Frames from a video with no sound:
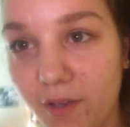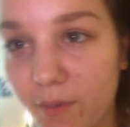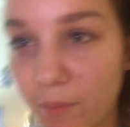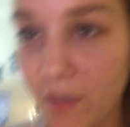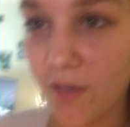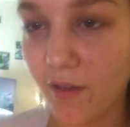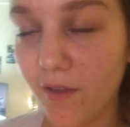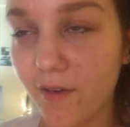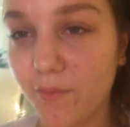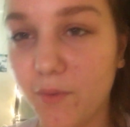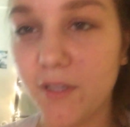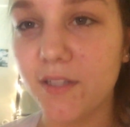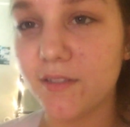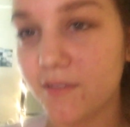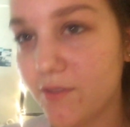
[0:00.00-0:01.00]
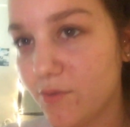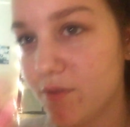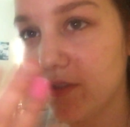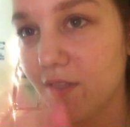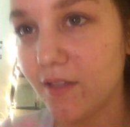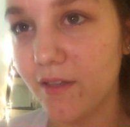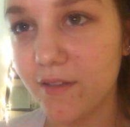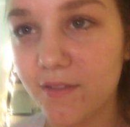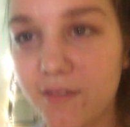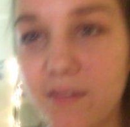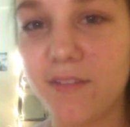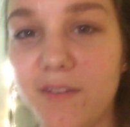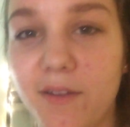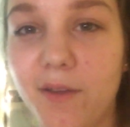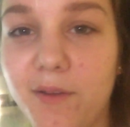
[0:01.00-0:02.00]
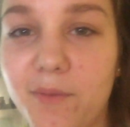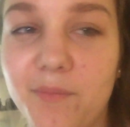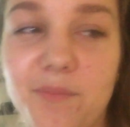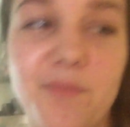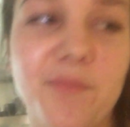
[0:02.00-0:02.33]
gonna be done when this, you see this. So.